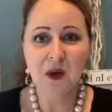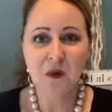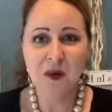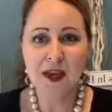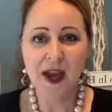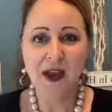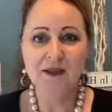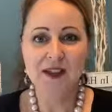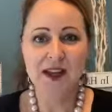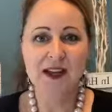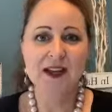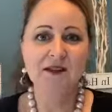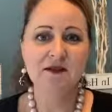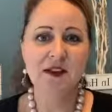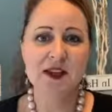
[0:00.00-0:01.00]
we have
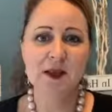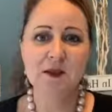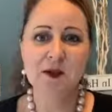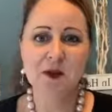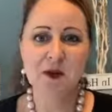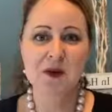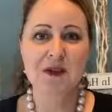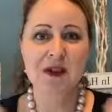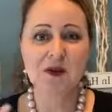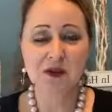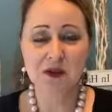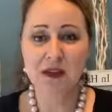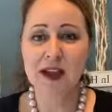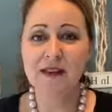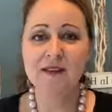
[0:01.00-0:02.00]
taken Facebook to
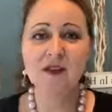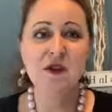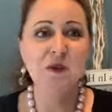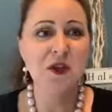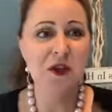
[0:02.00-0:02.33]
another level.